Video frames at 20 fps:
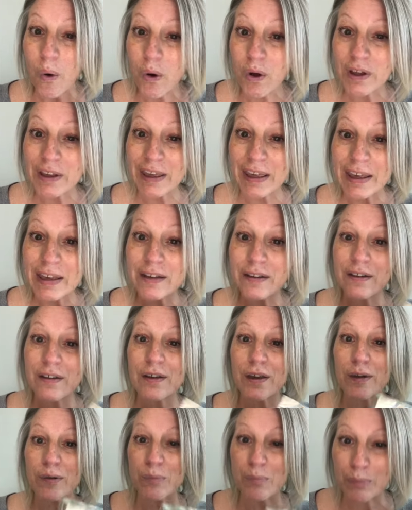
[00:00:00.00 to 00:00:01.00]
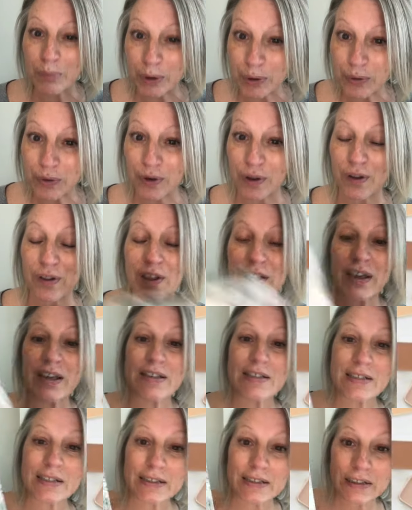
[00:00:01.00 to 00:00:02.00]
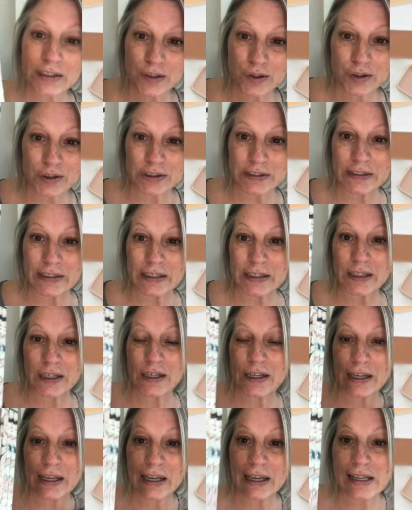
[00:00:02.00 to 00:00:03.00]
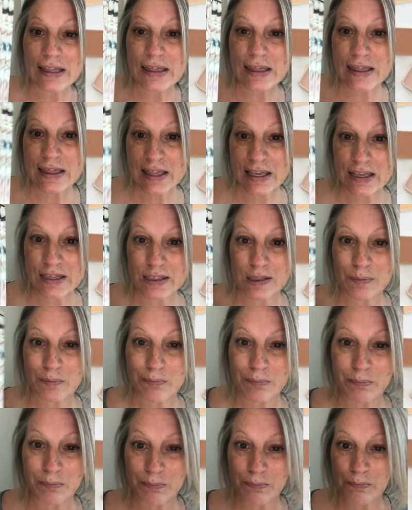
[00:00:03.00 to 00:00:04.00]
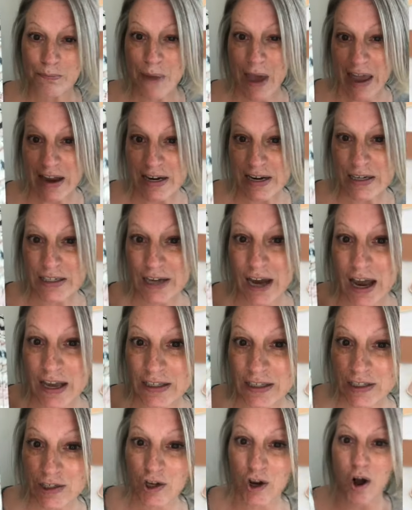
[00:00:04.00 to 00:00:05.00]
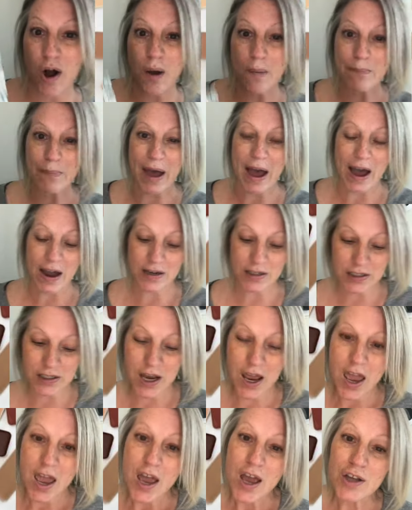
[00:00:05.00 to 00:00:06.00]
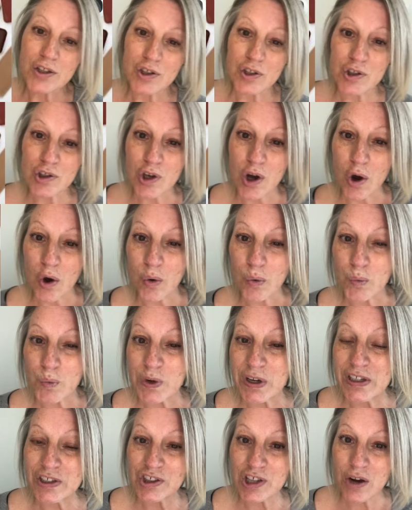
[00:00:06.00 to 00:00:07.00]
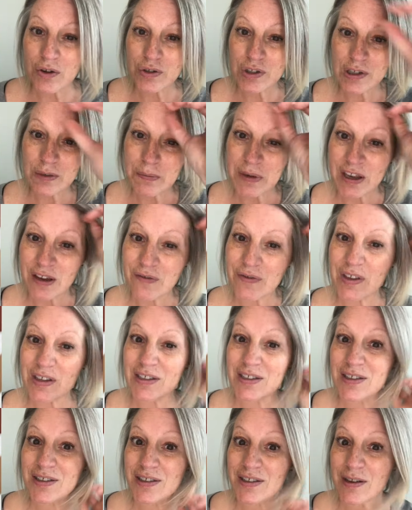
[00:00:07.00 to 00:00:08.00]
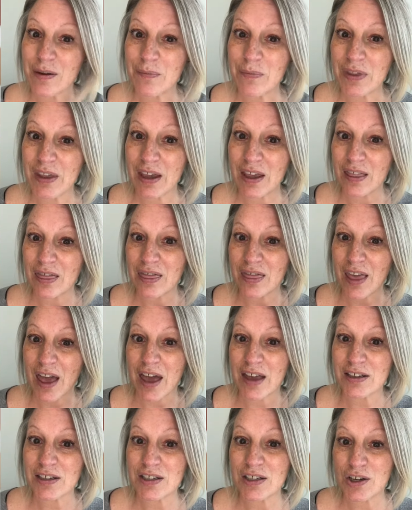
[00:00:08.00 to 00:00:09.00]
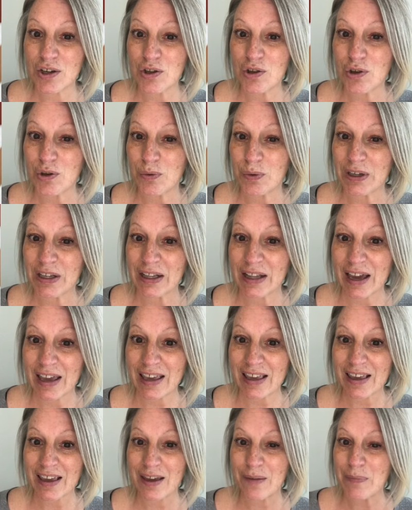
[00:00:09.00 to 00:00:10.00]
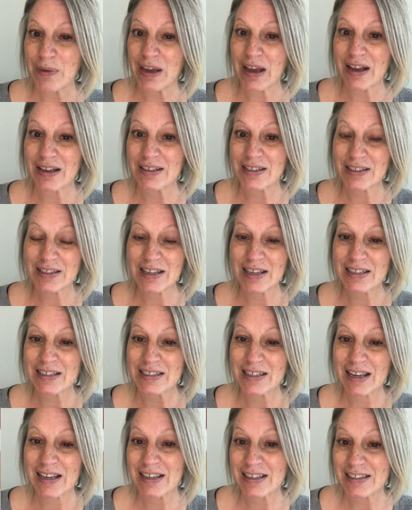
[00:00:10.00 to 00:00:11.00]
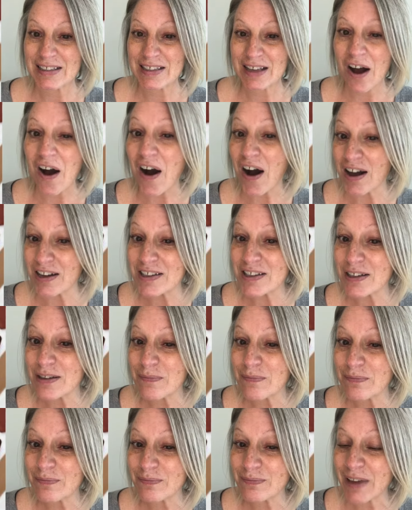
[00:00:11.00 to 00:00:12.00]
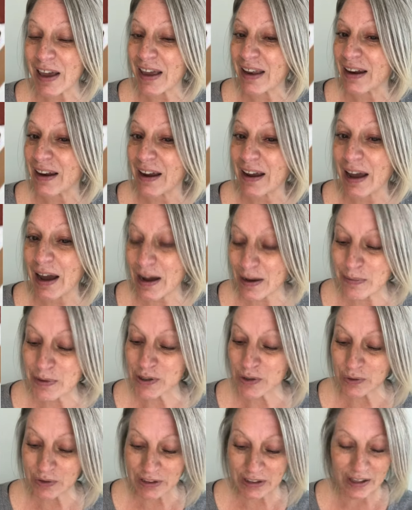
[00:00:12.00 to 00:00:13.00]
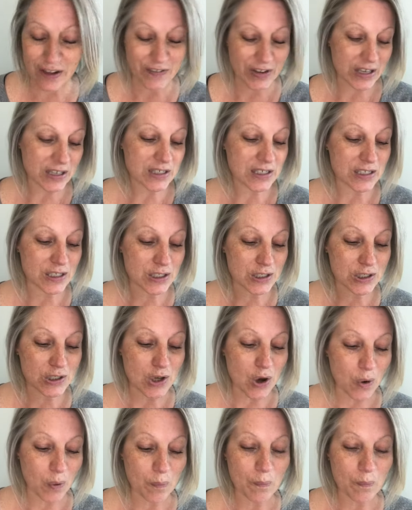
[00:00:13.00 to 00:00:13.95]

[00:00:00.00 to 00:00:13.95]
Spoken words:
kit and caboodle is literally in this magnetized compact. So reach out to me if this is something that you would like, because this is awesome and I absolutely love it. So